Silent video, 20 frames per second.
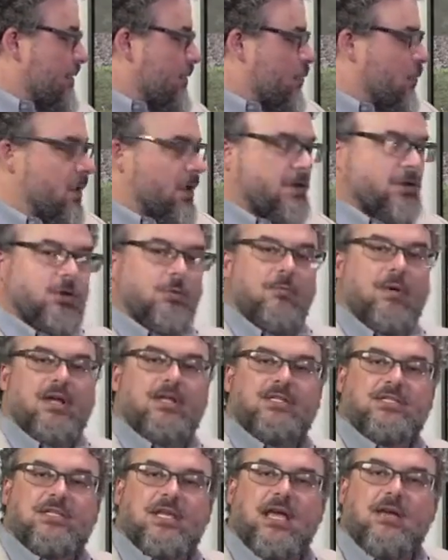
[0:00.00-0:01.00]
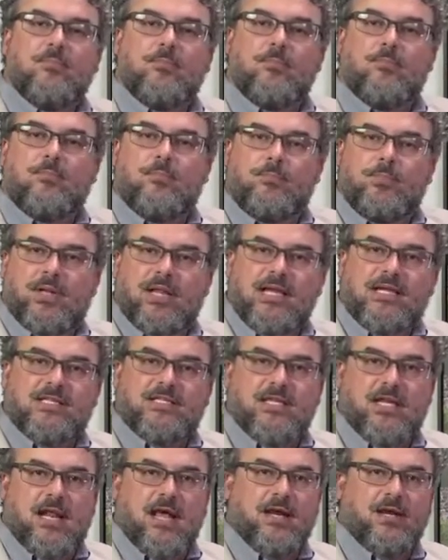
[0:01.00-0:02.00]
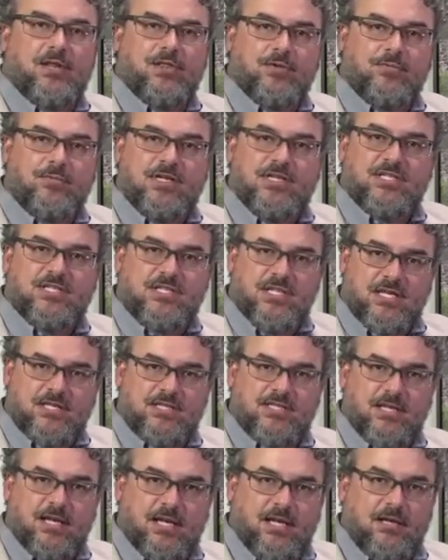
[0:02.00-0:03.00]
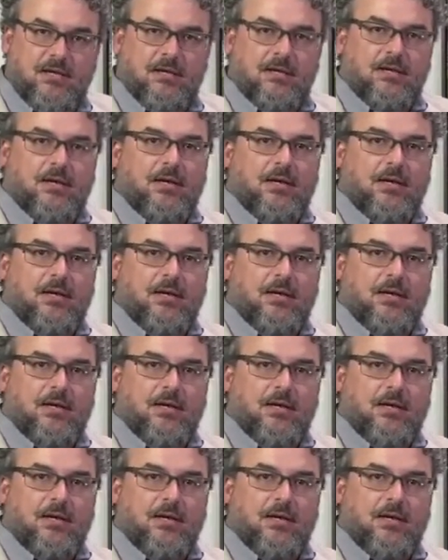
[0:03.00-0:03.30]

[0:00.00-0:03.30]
where you might say place it on a 360,